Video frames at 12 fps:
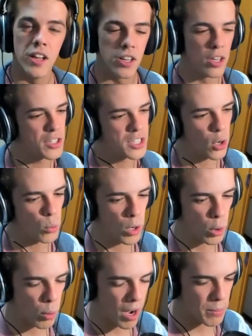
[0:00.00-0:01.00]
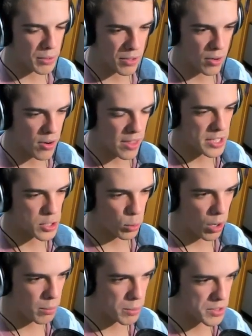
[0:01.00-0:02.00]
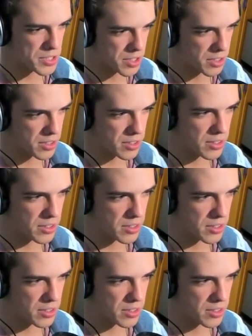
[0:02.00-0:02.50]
Looks like what a whopper, or that's a whopper is their